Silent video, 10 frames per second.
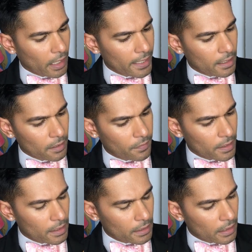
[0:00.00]
Like
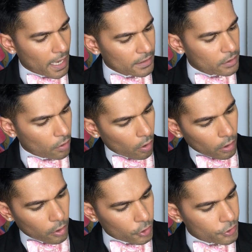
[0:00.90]
the last
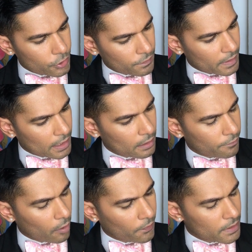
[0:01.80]
doll, her certificate
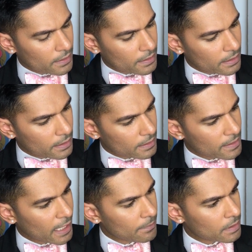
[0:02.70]
of authenticity is
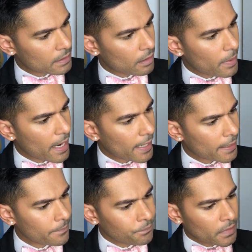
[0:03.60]
taped to the
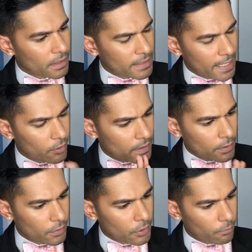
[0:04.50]
back. Standard
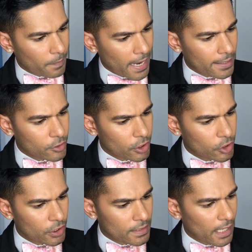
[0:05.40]
Silkstone packaging,
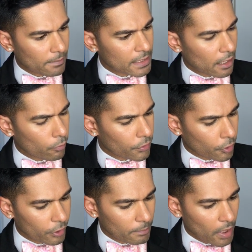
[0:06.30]
she's tied down with
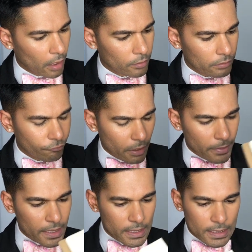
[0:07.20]
cream color
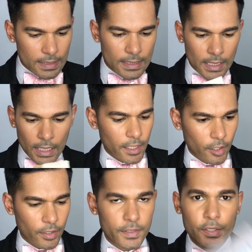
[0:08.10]
ribbons.
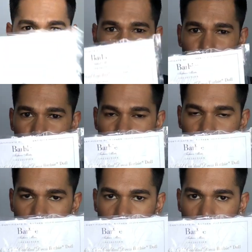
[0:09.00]
Here is her
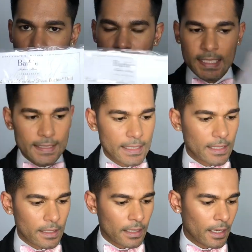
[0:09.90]
certificate of
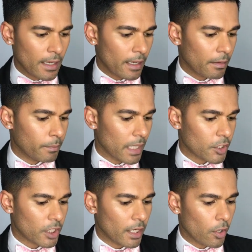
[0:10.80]
authenticity,
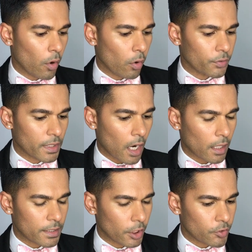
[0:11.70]
blush and gold
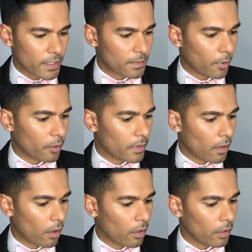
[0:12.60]
cocktail dress Barbie
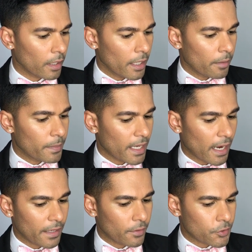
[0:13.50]
doll.
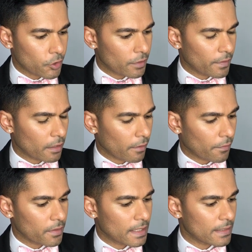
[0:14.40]
Behind the certificate of
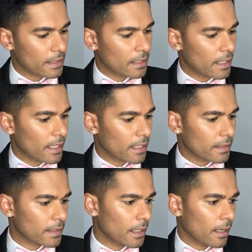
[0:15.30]
authenticity
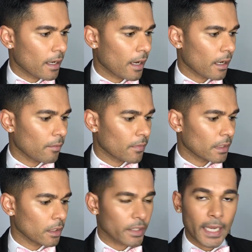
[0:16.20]
is um, the
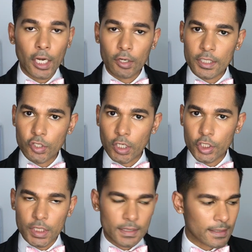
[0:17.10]
little care
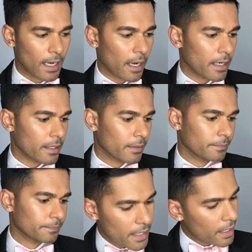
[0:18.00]
instructions guide.
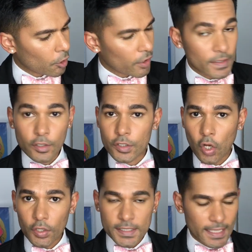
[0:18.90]
Here is her
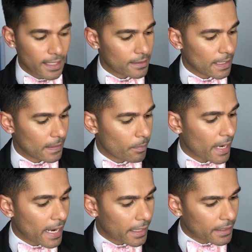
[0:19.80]
doll stand in the
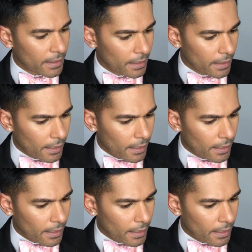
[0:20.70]
back.